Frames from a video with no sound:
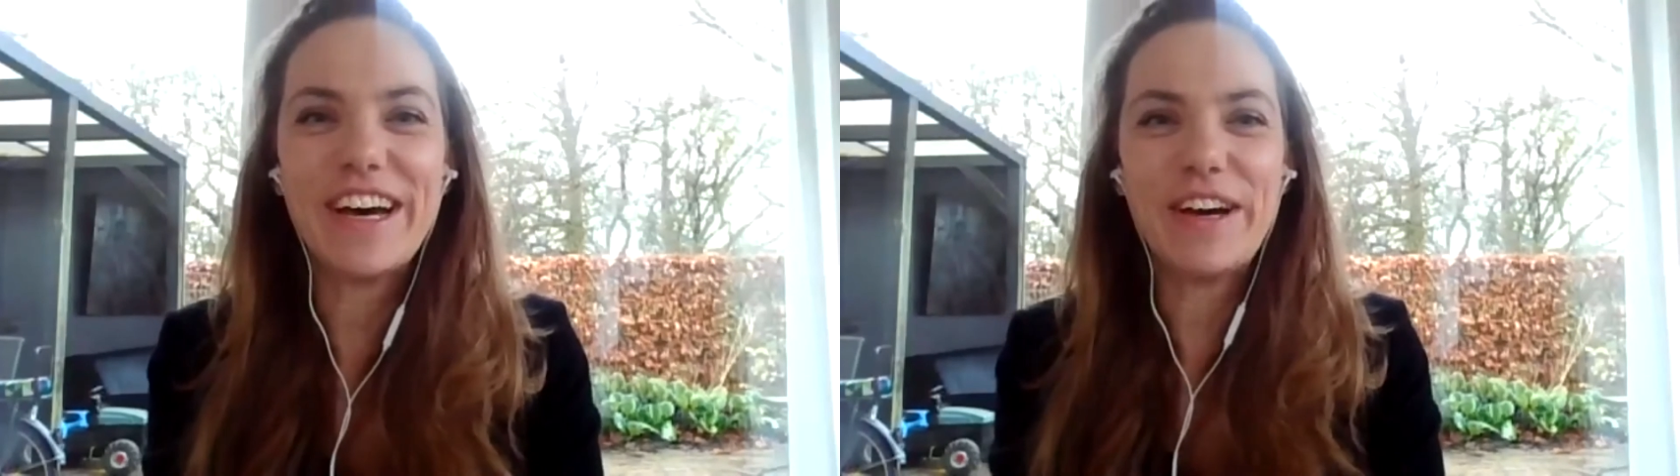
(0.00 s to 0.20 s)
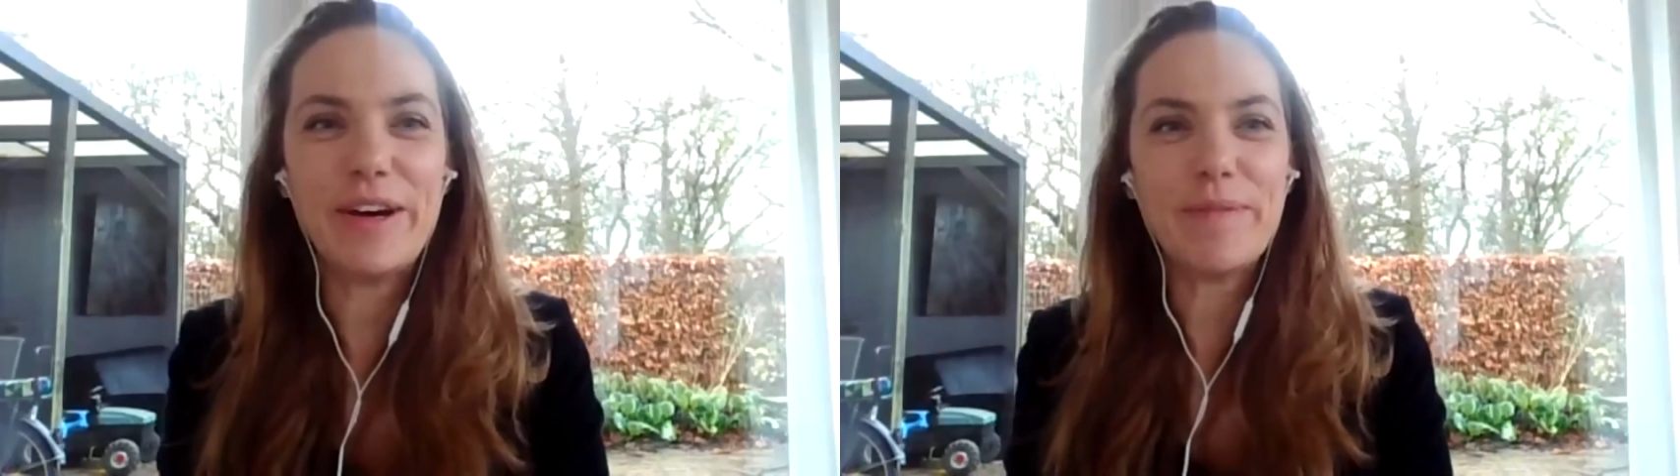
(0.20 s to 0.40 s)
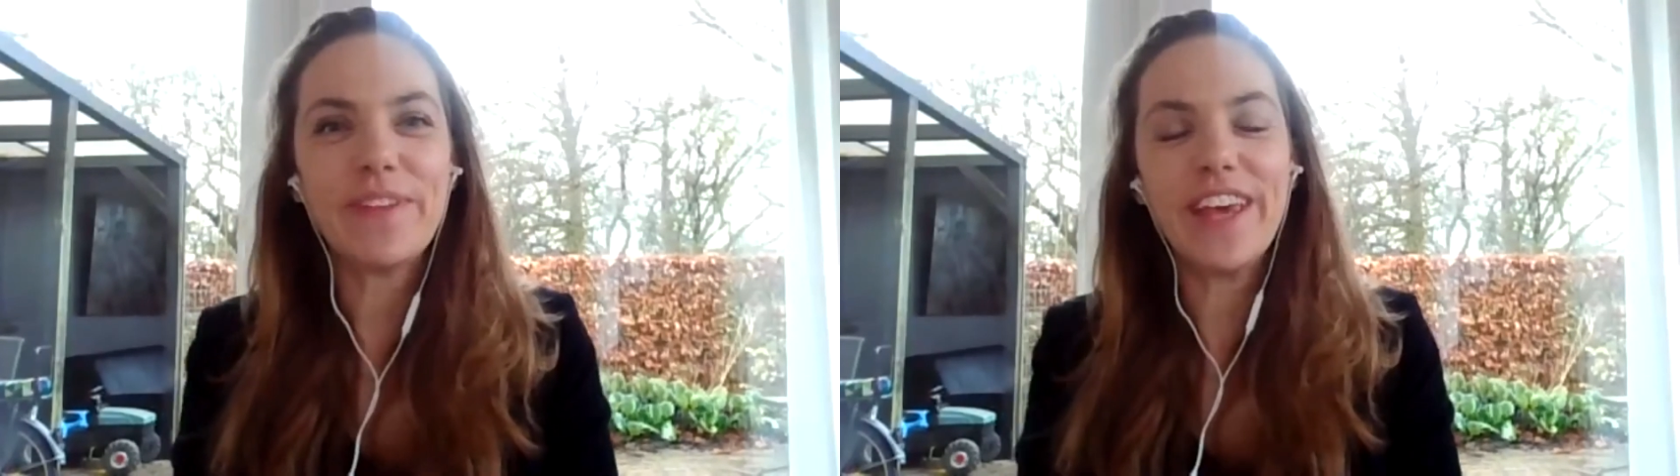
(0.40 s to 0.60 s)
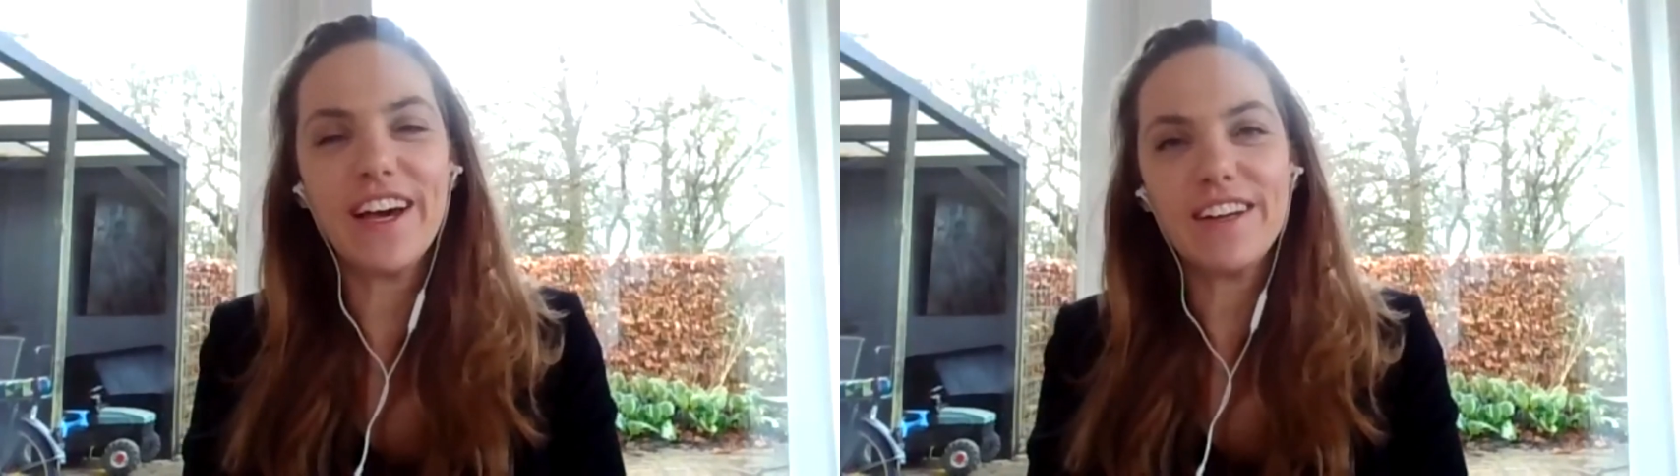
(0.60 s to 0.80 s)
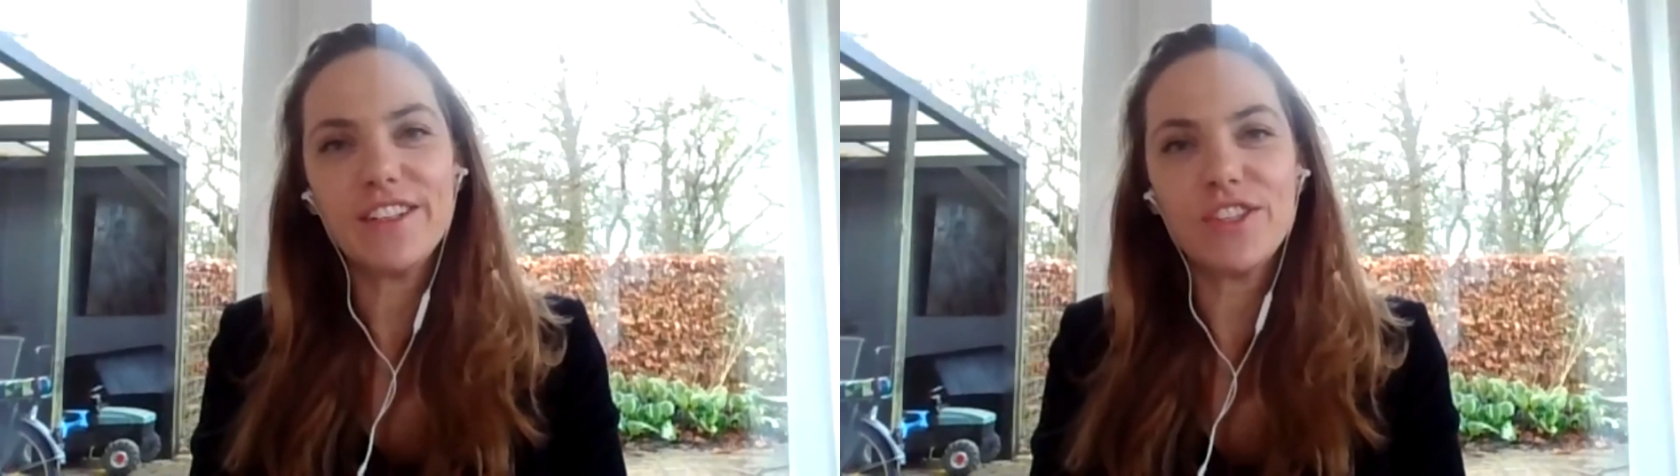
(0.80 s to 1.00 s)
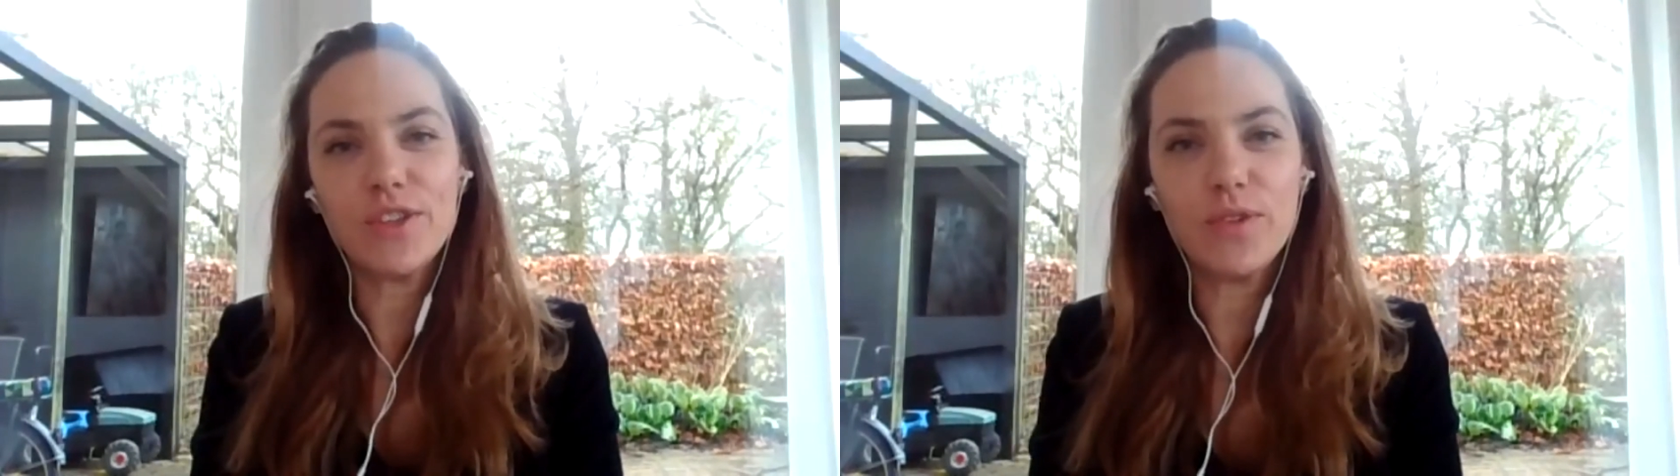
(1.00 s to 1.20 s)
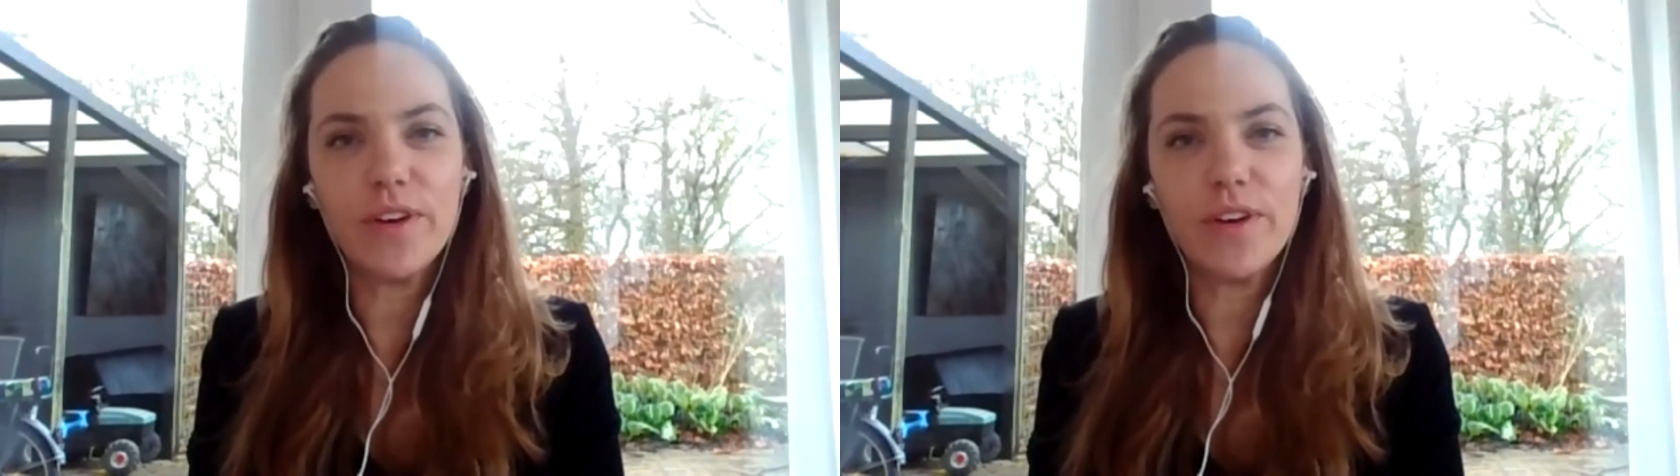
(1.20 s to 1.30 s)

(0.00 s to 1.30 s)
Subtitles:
Yeah, so